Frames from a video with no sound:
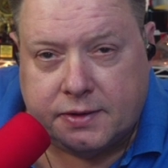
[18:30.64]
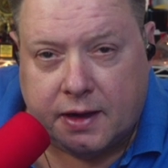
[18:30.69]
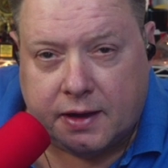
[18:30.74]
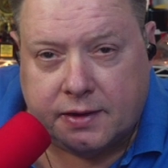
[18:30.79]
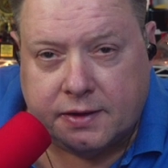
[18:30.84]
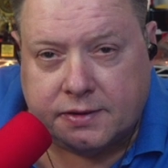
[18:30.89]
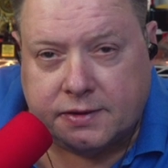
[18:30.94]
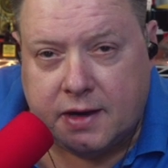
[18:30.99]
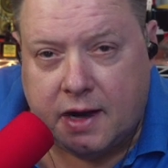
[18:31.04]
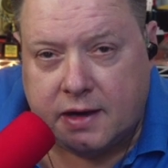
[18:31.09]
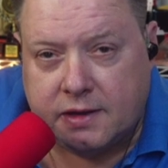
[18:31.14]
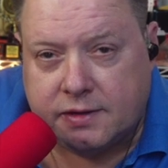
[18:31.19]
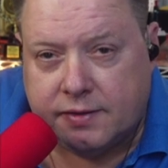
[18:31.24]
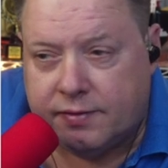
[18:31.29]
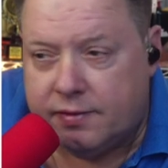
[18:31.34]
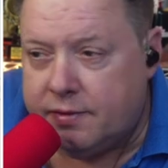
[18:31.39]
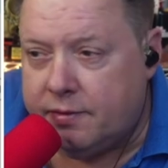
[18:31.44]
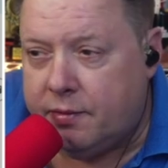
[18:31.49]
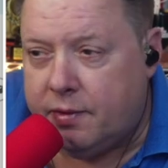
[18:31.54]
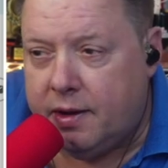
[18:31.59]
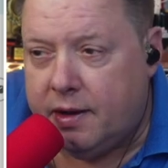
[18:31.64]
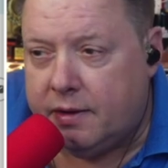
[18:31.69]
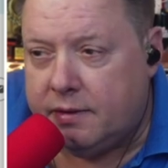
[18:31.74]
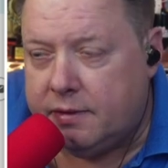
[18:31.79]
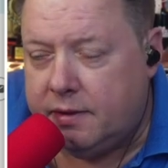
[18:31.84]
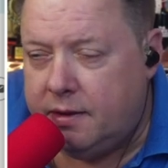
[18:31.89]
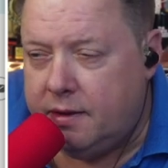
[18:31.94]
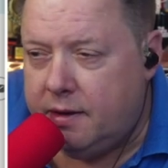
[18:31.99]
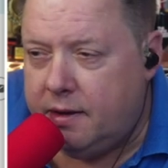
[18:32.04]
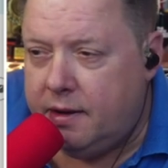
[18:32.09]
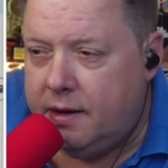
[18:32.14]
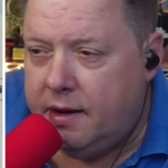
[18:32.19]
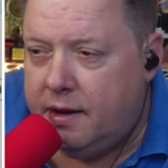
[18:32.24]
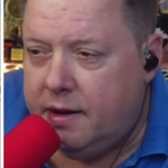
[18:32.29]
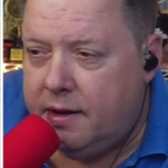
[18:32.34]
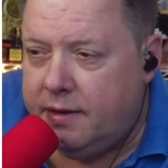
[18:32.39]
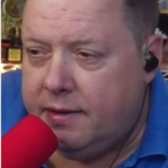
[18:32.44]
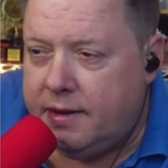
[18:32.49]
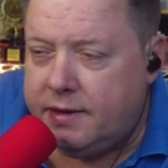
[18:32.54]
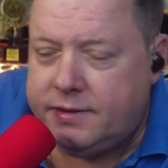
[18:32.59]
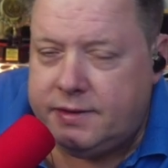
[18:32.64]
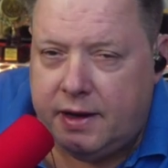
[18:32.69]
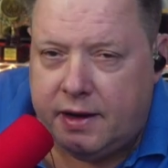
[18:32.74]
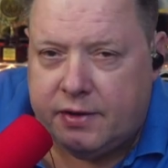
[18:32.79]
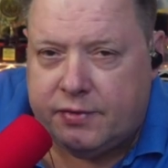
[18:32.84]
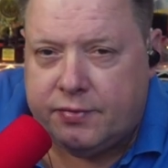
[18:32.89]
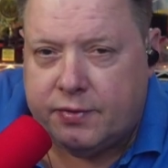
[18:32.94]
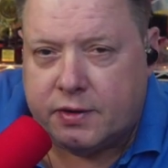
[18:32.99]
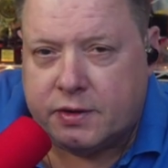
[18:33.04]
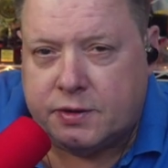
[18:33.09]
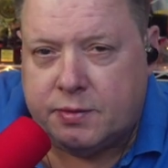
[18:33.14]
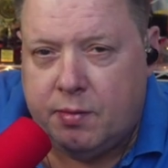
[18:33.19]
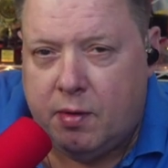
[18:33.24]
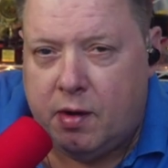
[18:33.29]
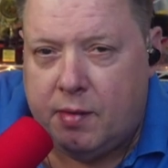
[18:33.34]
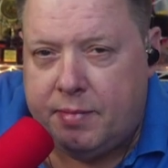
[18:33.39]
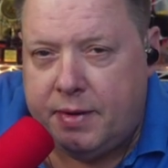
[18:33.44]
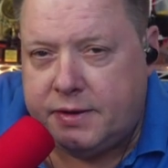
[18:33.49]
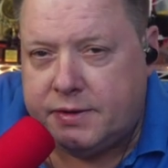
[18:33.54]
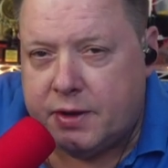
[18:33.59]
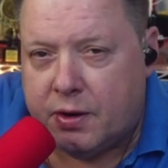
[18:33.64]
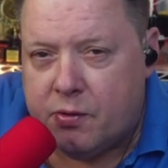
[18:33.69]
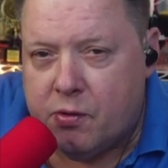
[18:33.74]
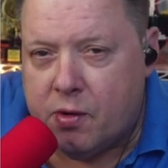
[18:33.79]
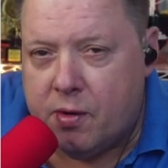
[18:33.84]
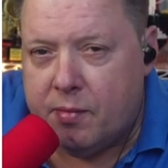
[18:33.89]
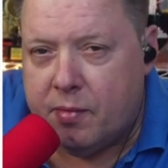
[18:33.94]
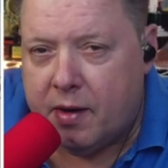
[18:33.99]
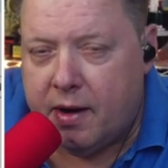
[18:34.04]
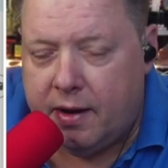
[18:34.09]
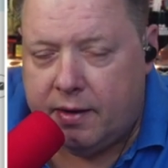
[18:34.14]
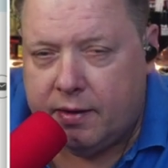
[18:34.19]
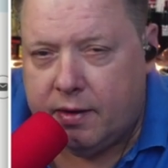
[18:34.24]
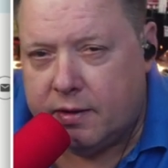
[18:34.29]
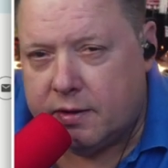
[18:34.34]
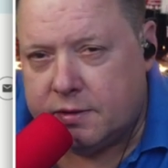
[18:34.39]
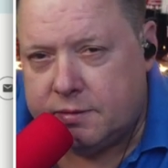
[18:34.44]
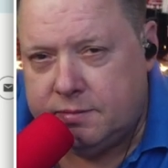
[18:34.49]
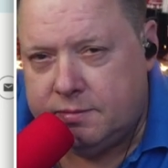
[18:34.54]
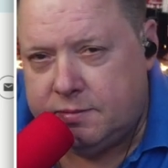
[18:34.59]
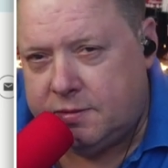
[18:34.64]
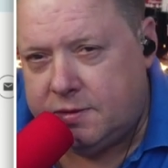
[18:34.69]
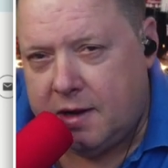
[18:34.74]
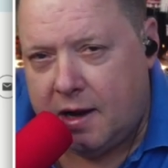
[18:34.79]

one that's like the size of, well, they say it's for a small piece of cornbread or an